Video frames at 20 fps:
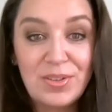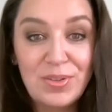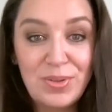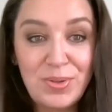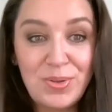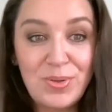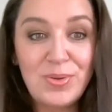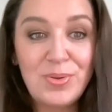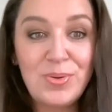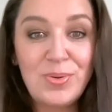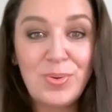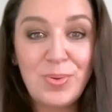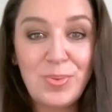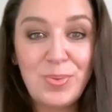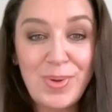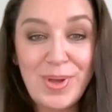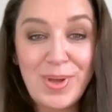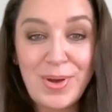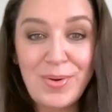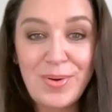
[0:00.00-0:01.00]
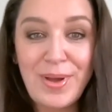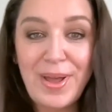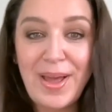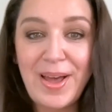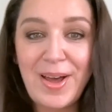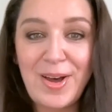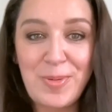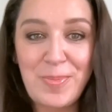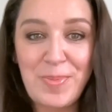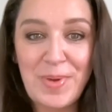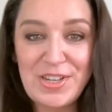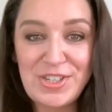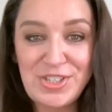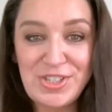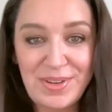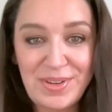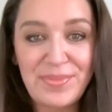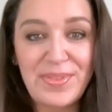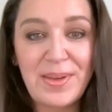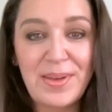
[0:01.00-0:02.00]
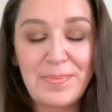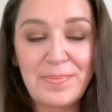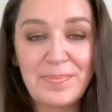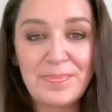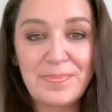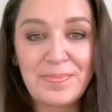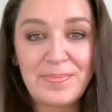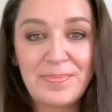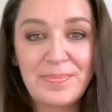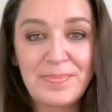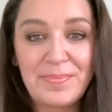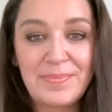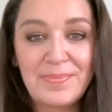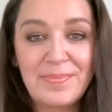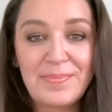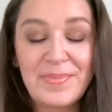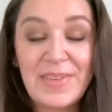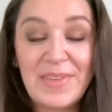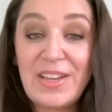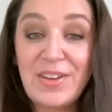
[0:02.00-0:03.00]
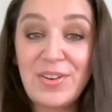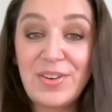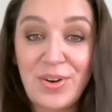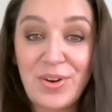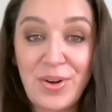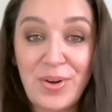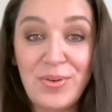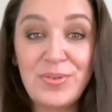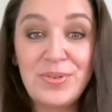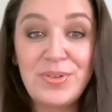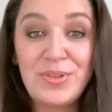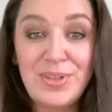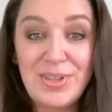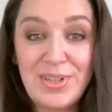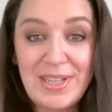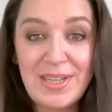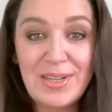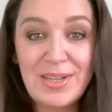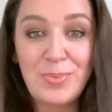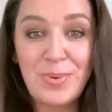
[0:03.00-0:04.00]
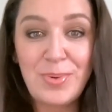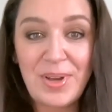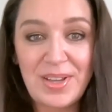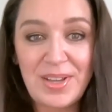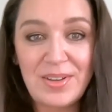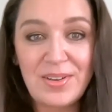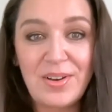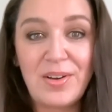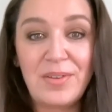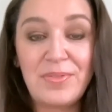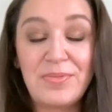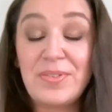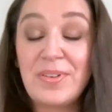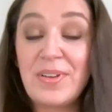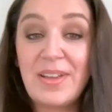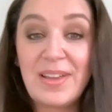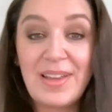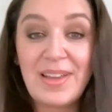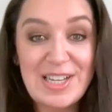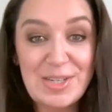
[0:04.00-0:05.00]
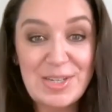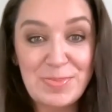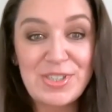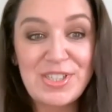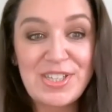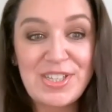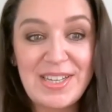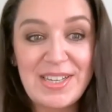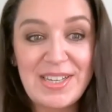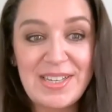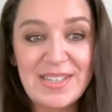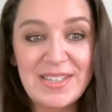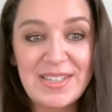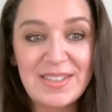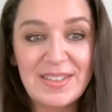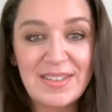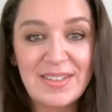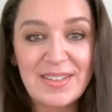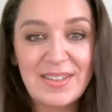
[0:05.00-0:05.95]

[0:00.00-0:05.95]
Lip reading: you will help and shift them in your own unique way of expertise.